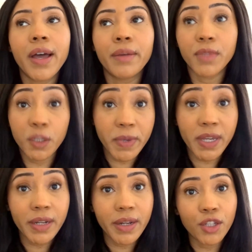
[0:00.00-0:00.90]

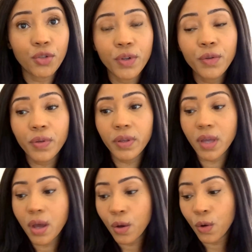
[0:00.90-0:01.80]
speaking their truth
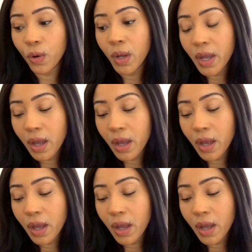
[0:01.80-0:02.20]
or